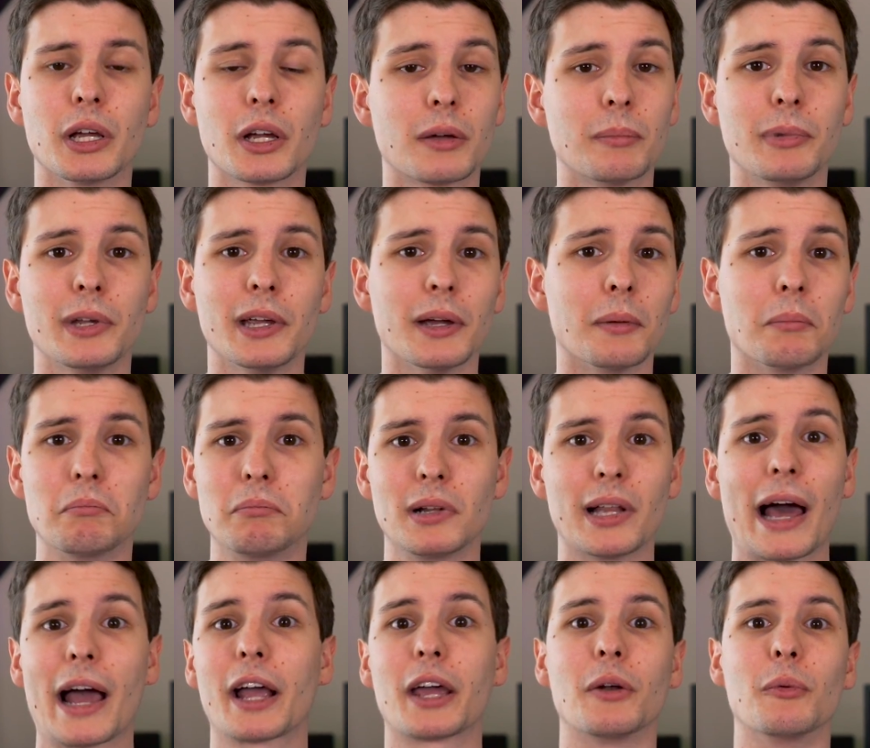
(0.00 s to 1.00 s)
It could be a
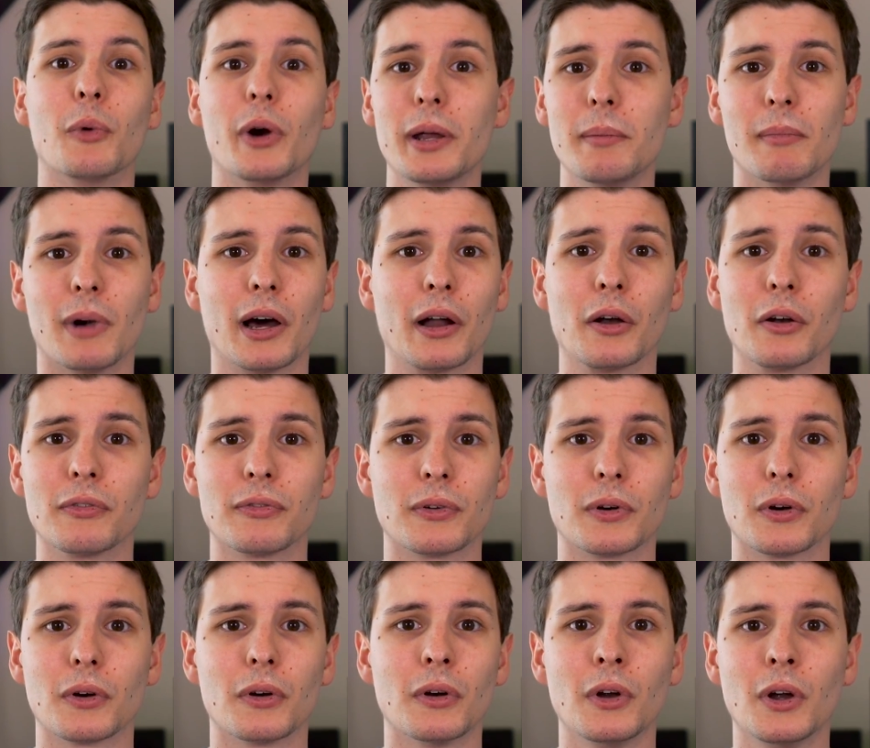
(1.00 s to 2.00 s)
black and white monitor
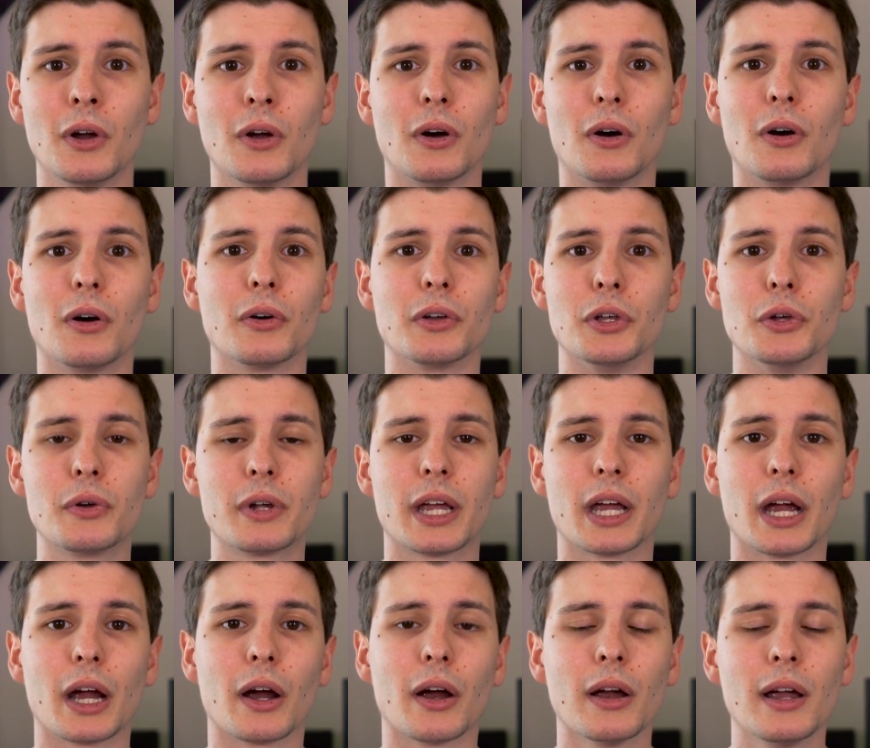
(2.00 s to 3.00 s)
for all you
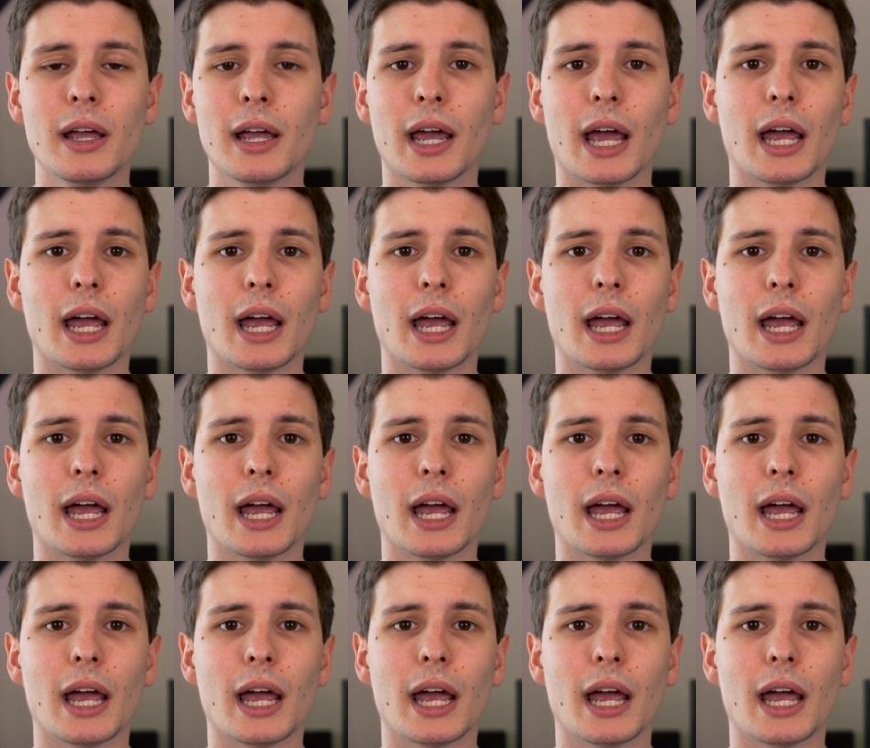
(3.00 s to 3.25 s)
care,